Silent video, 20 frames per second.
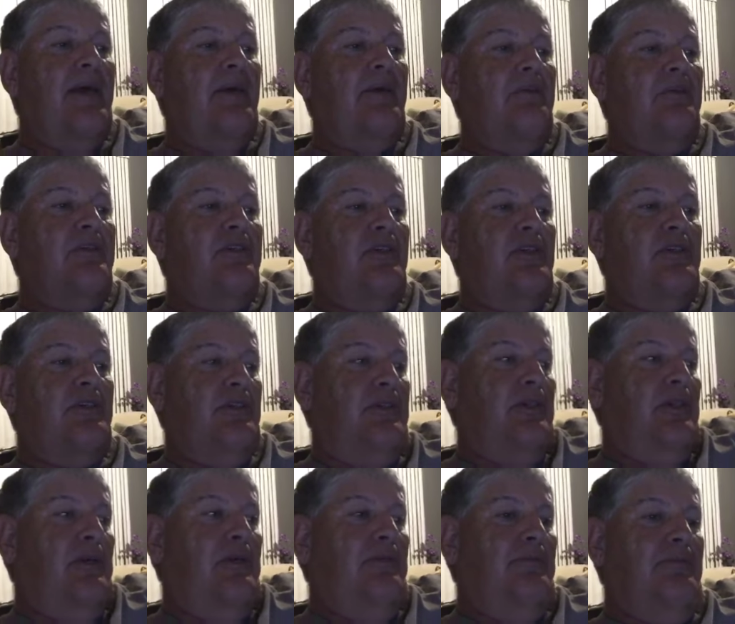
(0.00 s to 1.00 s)
It was just,
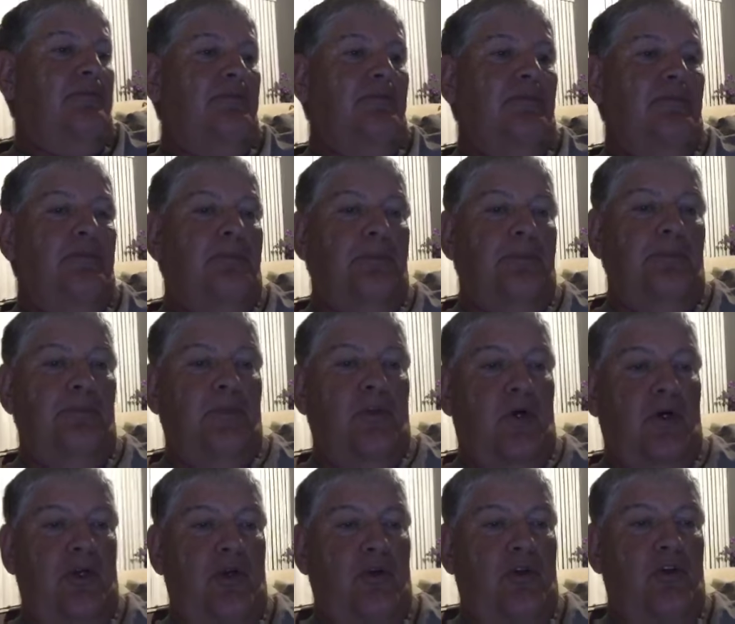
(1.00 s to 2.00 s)
our
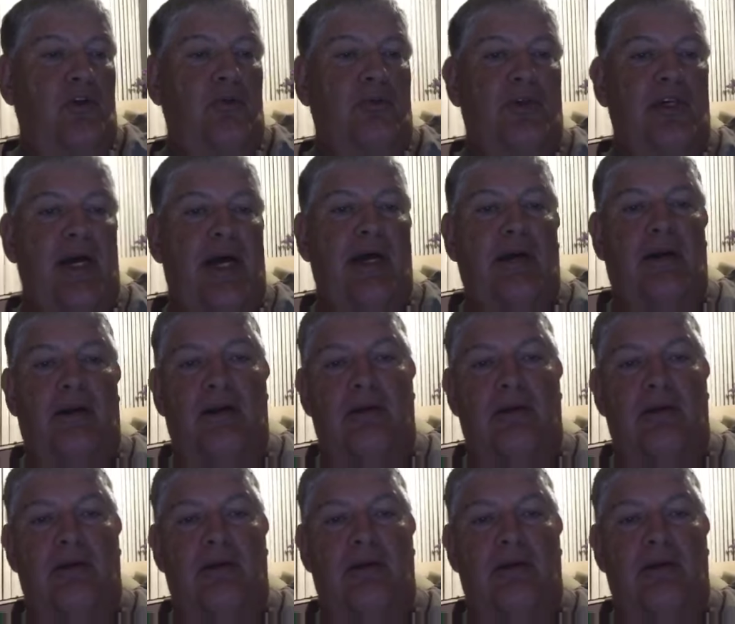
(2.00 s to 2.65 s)
YouTube channel,